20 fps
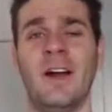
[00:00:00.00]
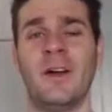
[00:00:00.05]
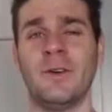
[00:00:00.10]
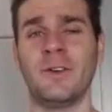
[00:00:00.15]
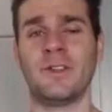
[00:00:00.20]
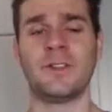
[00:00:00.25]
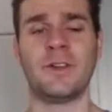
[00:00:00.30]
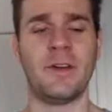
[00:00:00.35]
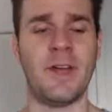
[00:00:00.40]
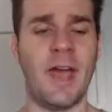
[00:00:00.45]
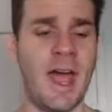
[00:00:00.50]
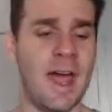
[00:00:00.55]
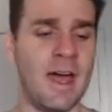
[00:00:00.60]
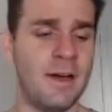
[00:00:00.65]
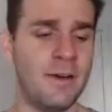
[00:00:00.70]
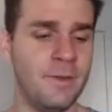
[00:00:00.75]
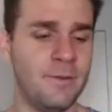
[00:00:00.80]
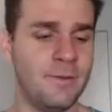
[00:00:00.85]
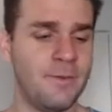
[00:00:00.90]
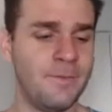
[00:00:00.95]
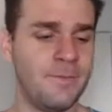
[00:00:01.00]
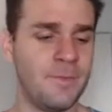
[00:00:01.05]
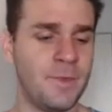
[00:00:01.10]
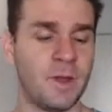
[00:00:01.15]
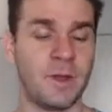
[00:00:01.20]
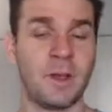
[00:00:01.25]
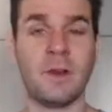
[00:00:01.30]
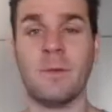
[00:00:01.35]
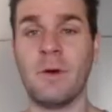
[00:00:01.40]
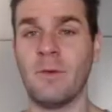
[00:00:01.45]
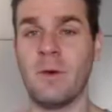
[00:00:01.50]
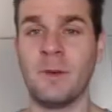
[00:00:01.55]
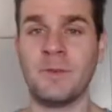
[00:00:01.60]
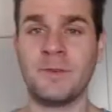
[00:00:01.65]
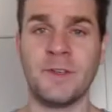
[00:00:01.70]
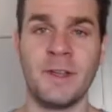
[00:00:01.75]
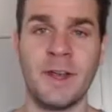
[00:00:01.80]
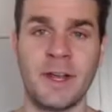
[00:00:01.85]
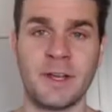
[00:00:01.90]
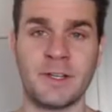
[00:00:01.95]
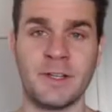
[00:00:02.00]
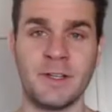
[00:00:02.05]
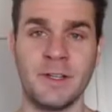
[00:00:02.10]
I also have, I'll go to my website